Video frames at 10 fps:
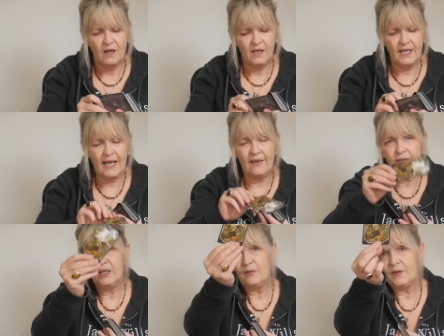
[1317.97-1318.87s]
Yeah,
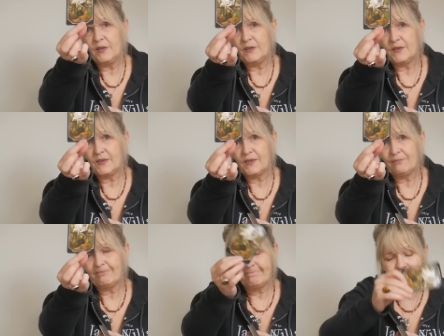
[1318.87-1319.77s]
the Lovers.
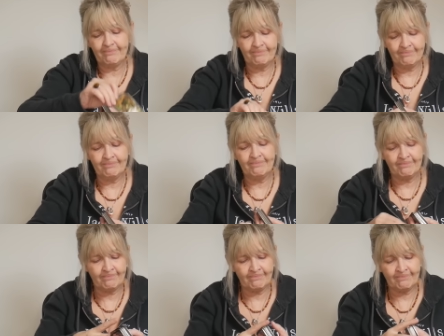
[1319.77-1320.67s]
Mm-hmm.